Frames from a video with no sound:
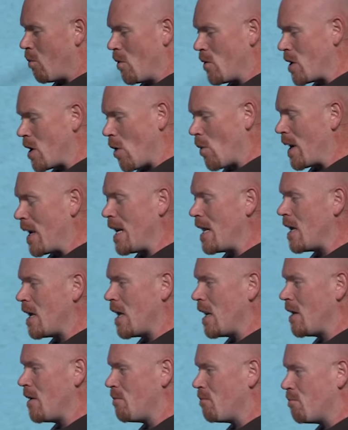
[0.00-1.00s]
you know any
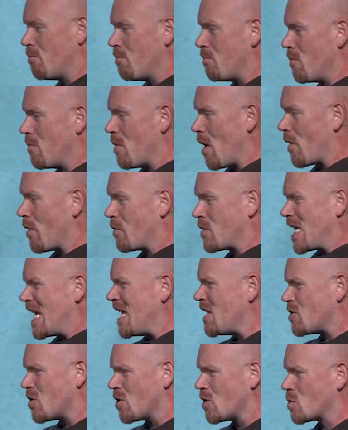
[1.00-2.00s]
any uh,
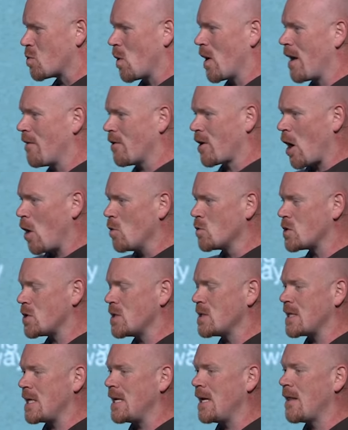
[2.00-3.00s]
teachers, whatever
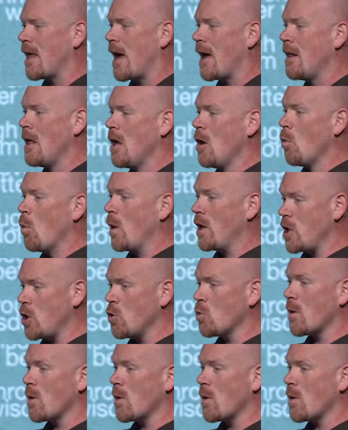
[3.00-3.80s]
coaches, any of that. When you